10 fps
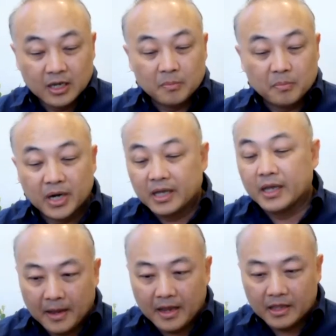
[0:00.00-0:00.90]
But
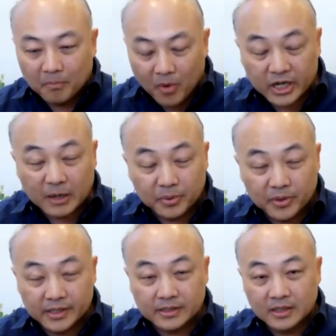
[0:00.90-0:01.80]
in the
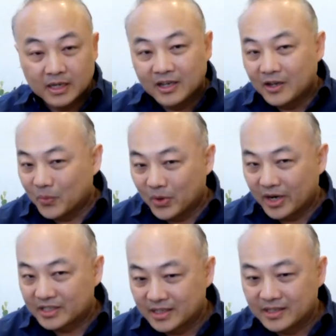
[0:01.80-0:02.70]
marketplace, we're
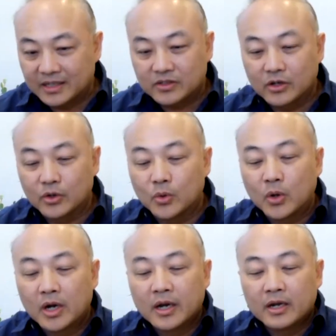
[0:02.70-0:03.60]
extending that so
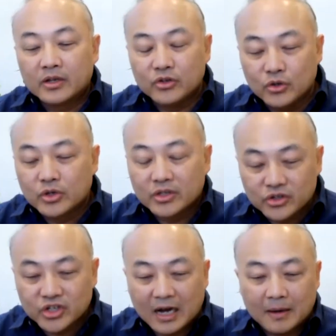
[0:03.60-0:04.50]
you can
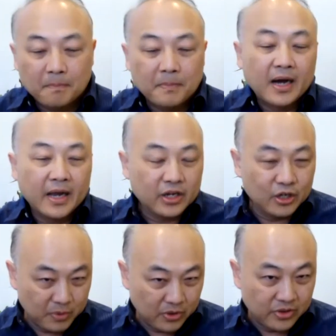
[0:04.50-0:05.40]
shop by
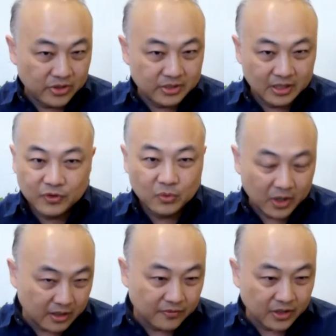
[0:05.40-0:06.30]
communities. If you want
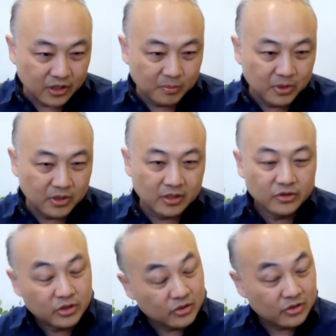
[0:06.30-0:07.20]
to live in the community, you
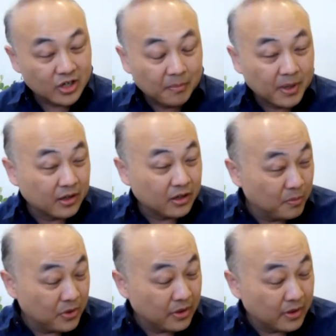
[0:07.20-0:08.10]
can shop by the
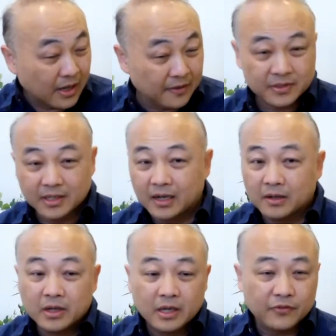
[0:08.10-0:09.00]
community lifestyle.
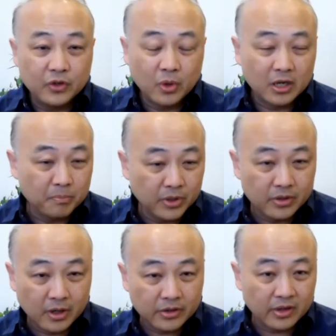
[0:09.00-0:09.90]
If you want to build
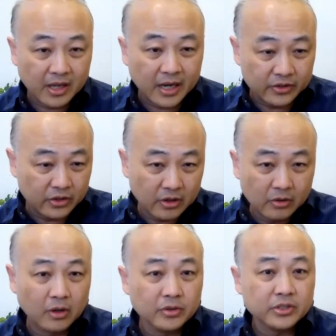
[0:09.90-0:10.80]
on your lot, you go
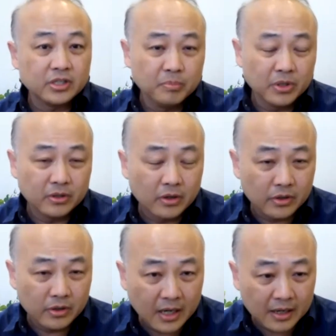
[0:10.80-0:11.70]
only to the build on your
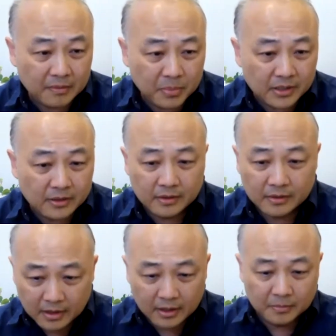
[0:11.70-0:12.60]
lot button
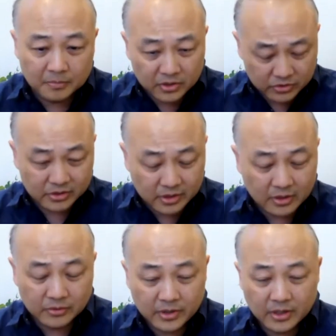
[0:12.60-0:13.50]
to see
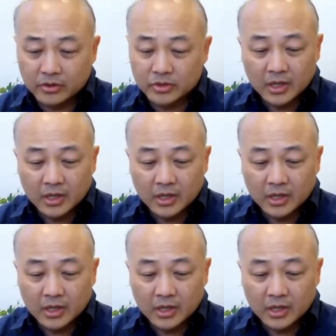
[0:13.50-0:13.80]
only those.